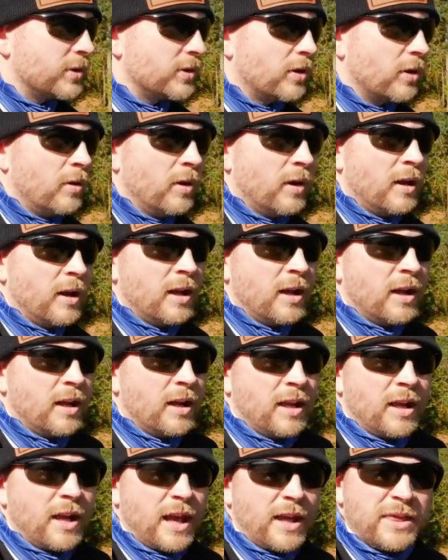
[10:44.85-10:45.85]
so
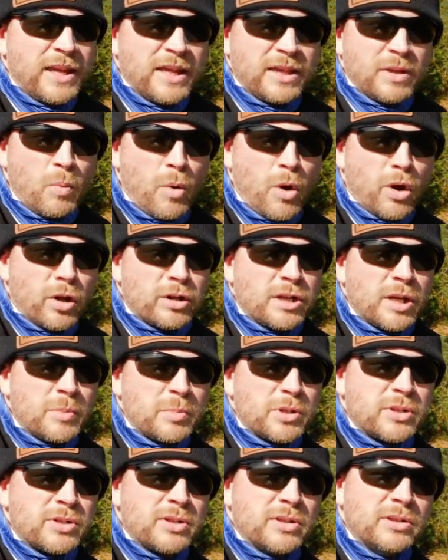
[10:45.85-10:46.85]
I think the water
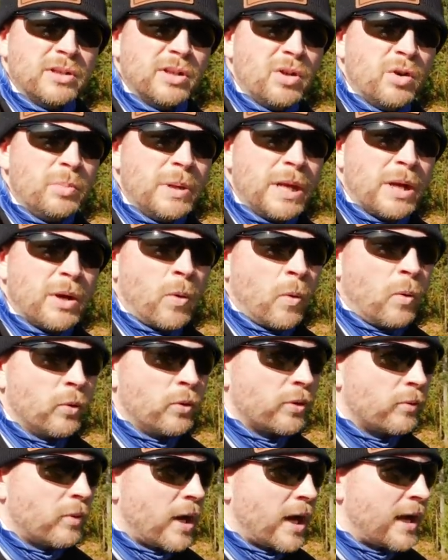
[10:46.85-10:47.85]
temperature is a little bit
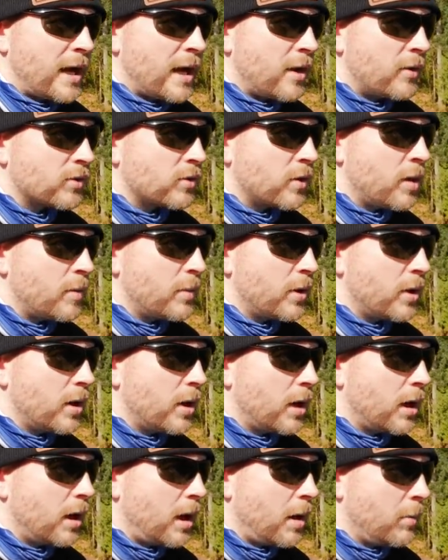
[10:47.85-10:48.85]
colder right now, so
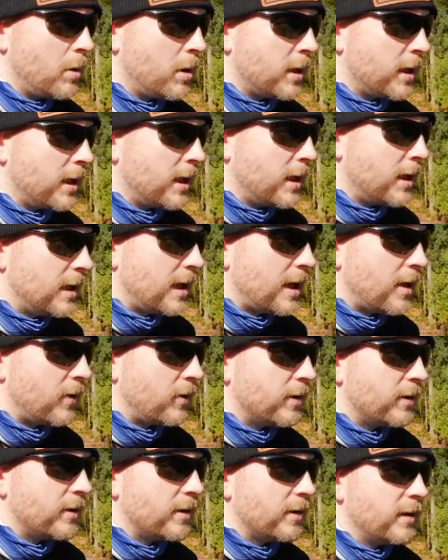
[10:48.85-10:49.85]
I'm gonna get it
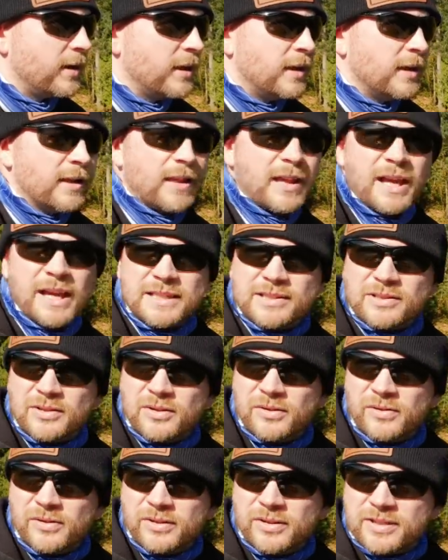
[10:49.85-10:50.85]
down in the into that
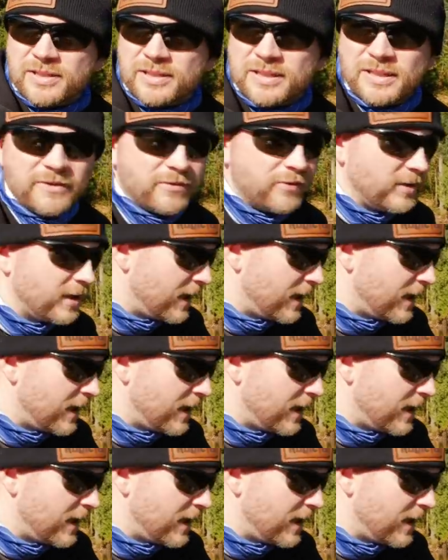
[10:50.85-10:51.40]
zone and just see if we